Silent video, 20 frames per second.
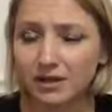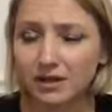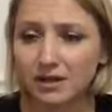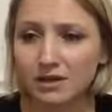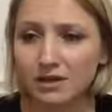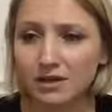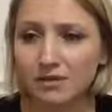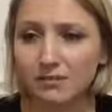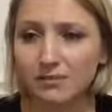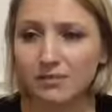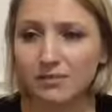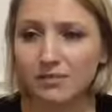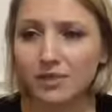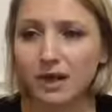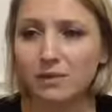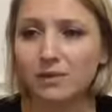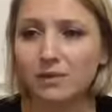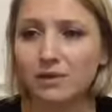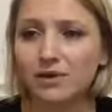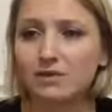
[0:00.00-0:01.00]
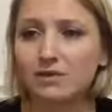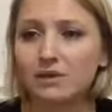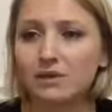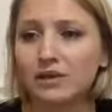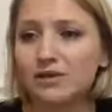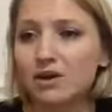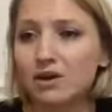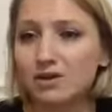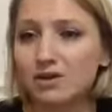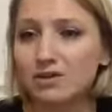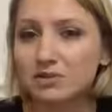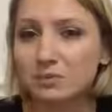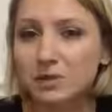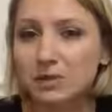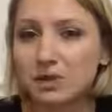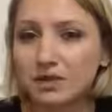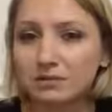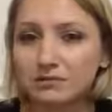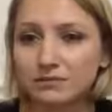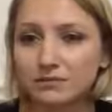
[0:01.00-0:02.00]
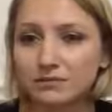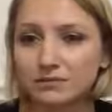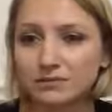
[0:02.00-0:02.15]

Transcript: That way you can talk to me,